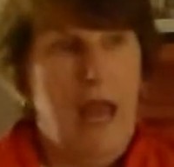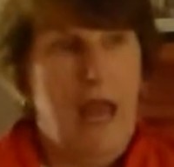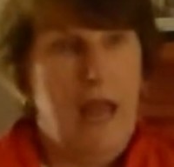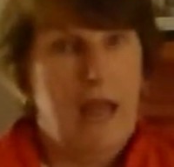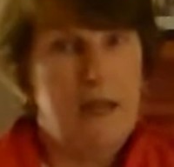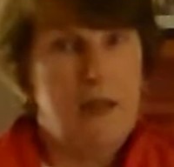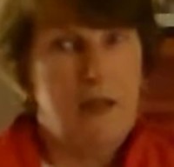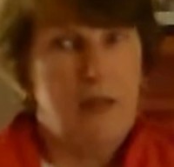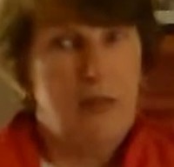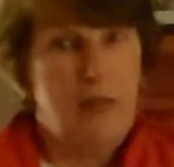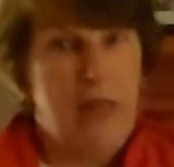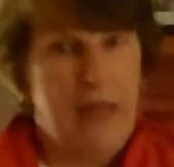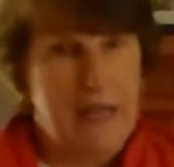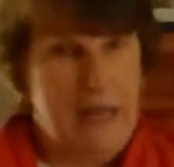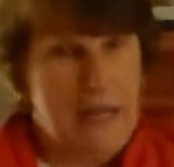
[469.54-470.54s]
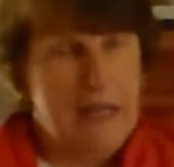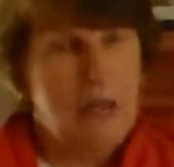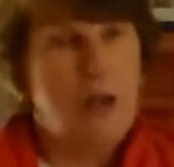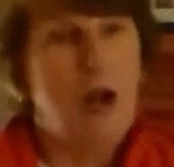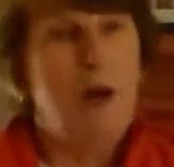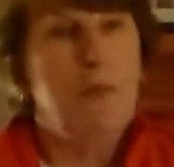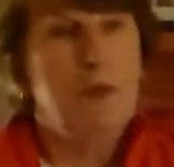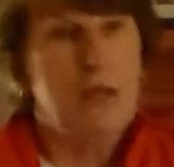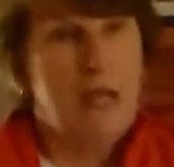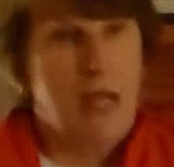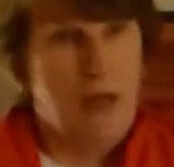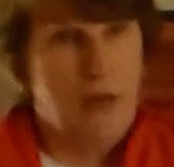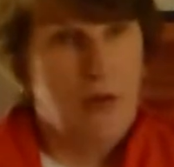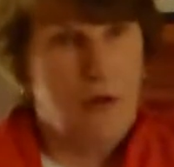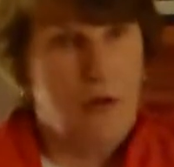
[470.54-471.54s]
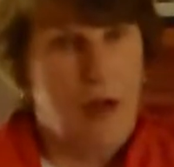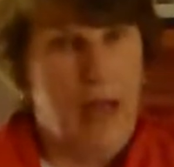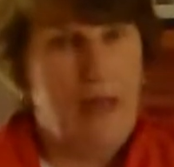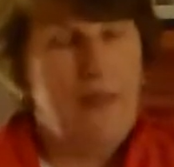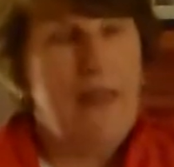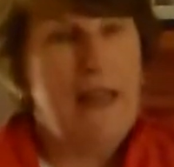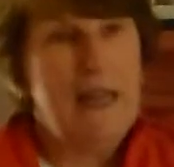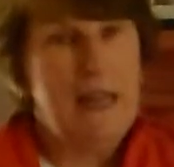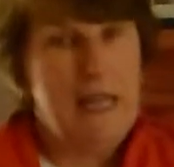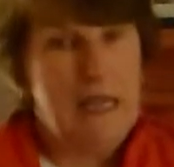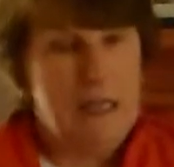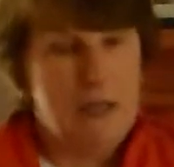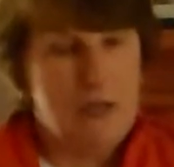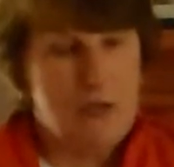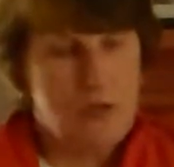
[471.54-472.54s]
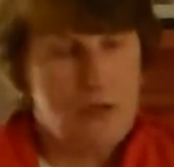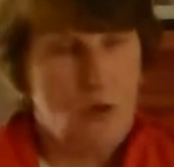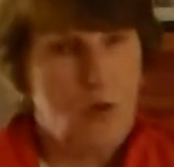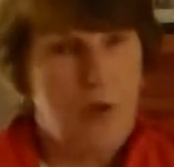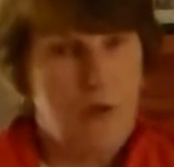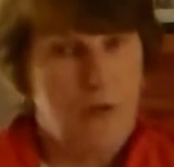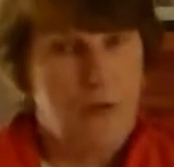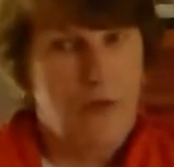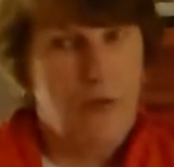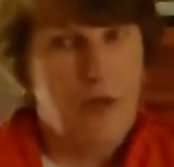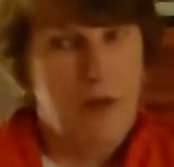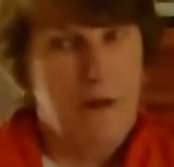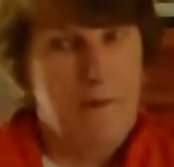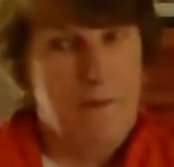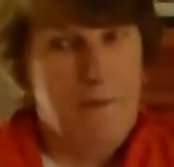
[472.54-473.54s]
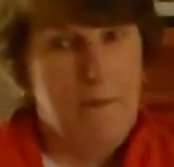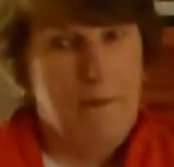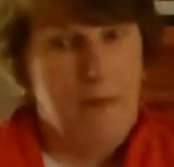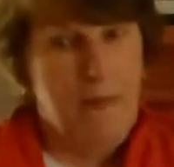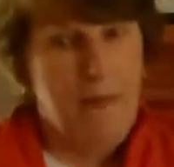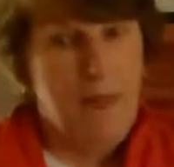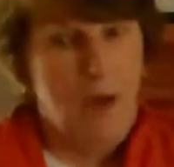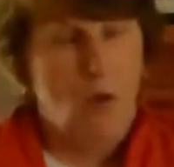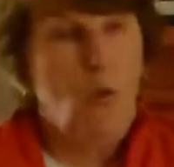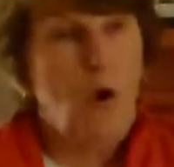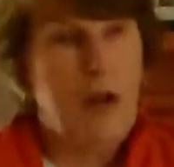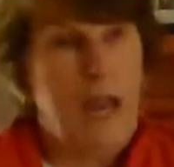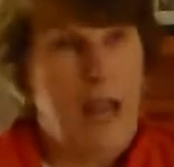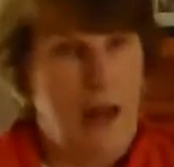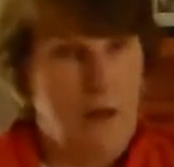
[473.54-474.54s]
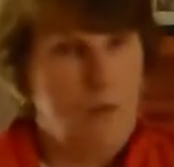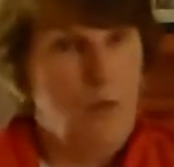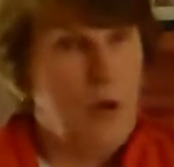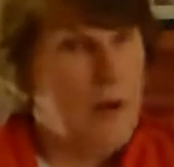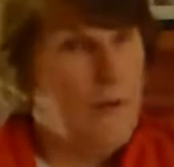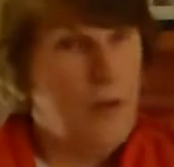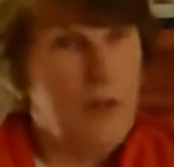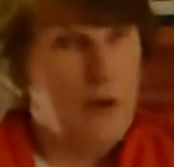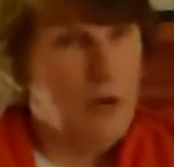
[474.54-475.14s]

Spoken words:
and they need to come together and they need to sort of work out whatever